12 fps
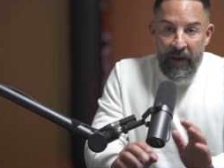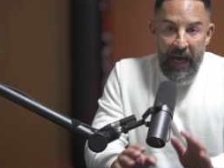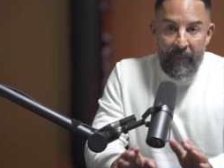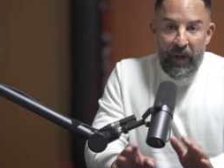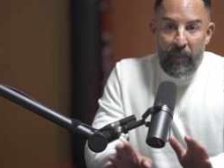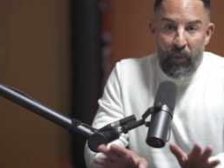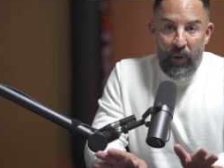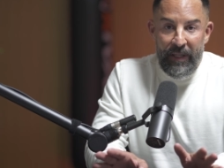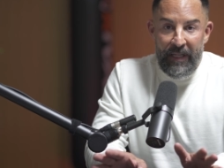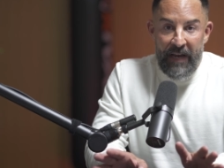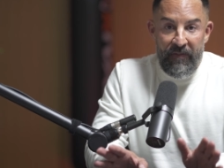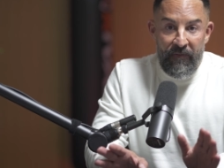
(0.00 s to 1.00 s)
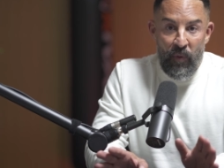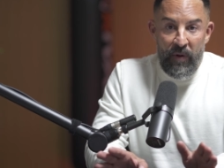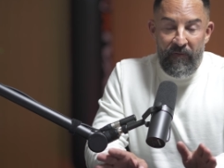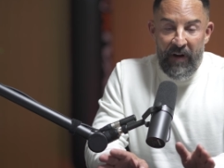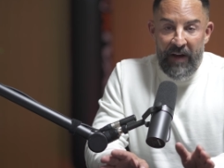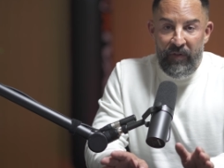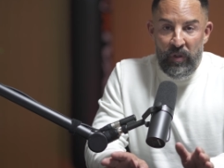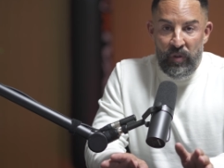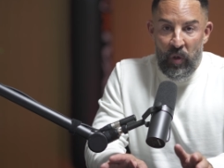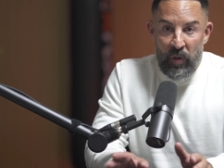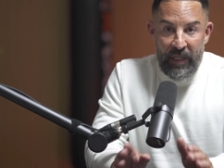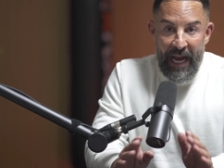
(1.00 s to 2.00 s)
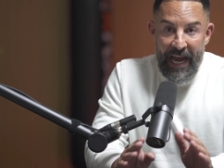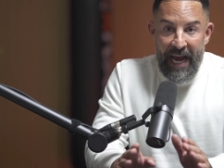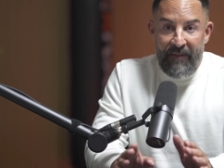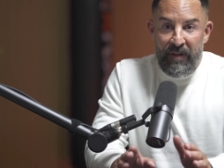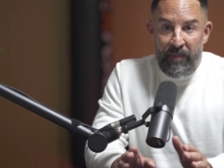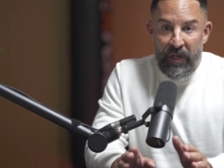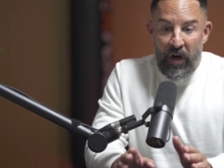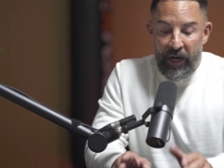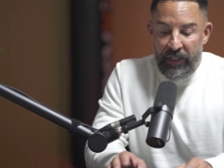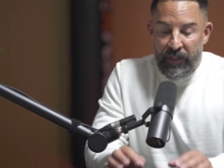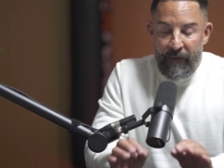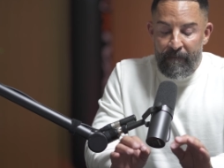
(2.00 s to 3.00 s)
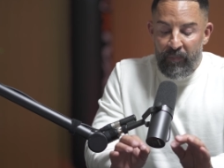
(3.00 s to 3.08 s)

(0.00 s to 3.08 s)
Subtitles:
I'm at a point in life at 45 years old, I have to be honest.